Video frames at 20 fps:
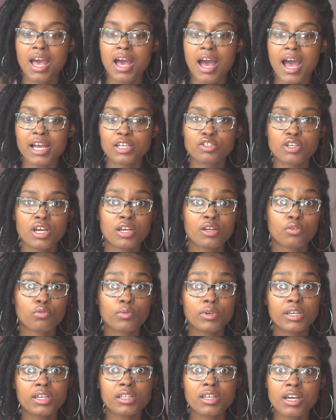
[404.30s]
I try to
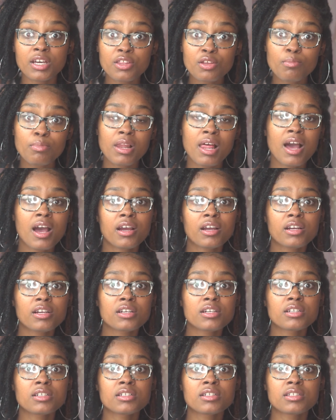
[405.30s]
read other
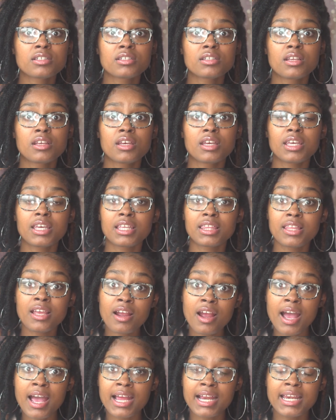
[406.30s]
bloggers, get
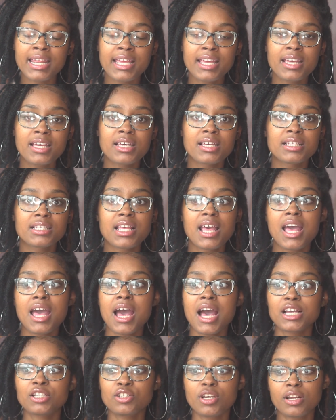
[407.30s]
their ideas.
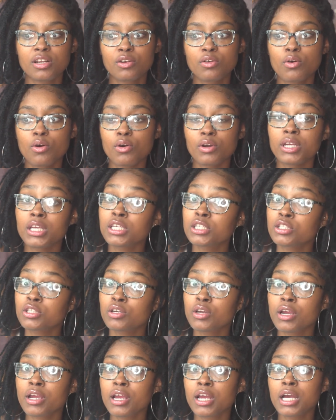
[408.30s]
I try to go on
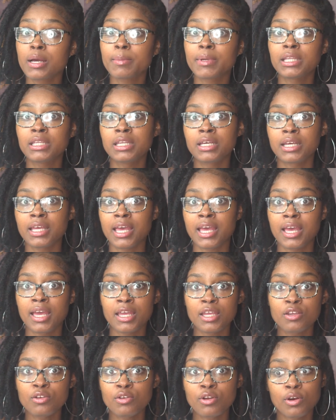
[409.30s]
Instagram and look
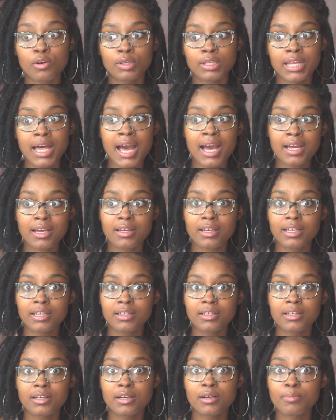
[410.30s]
at, you know, lock
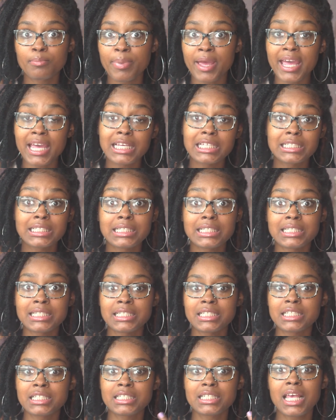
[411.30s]
pages,
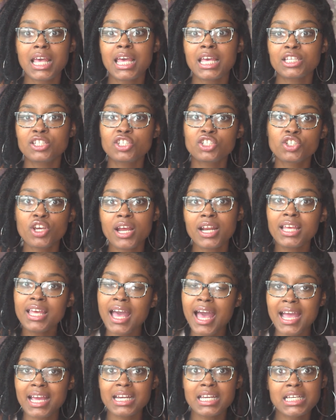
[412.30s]
and just try to get
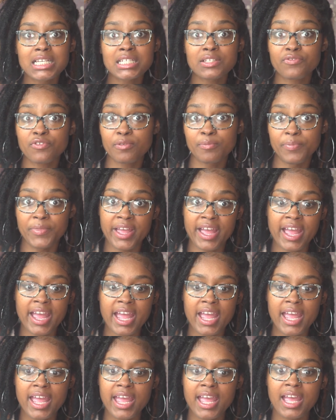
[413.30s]
ideas from
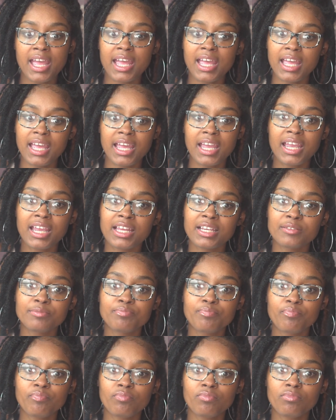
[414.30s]
that.
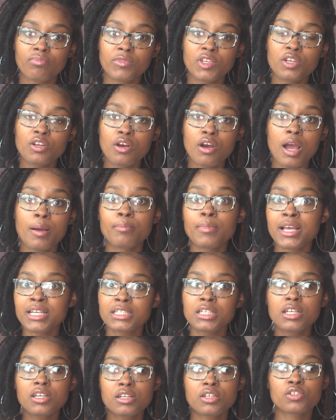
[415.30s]
And you know, I'm
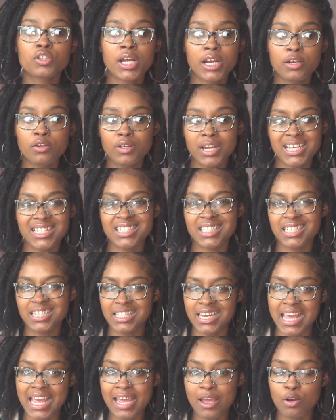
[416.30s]
actually gonna try to do that
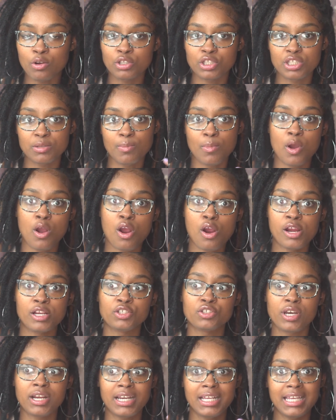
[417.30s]
today or tomorrow and
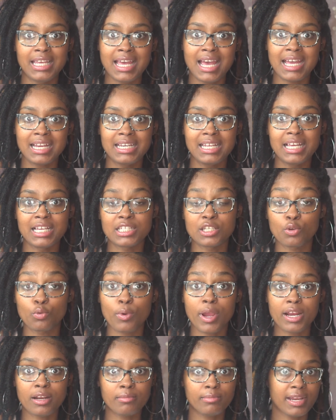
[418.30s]
try to get ideas and
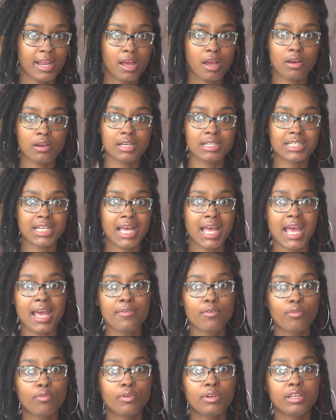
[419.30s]
write them down, because I
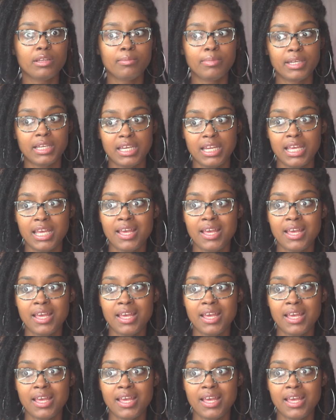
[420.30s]
haven't really been